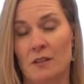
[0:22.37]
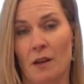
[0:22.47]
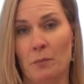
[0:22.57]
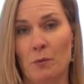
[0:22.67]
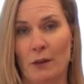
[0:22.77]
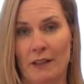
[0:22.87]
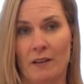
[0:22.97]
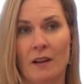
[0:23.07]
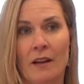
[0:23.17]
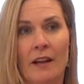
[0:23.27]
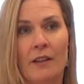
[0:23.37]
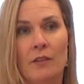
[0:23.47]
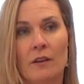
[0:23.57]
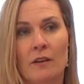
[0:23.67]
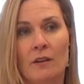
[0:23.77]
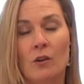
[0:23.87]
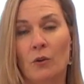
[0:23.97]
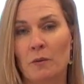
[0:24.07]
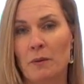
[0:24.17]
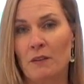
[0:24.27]
Number one, the
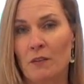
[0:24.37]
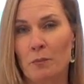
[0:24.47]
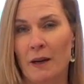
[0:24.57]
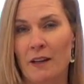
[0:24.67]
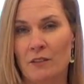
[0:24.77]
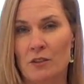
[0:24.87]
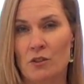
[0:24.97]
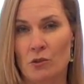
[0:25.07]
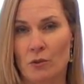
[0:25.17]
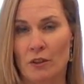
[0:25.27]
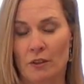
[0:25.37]
corned beef you buy in the store,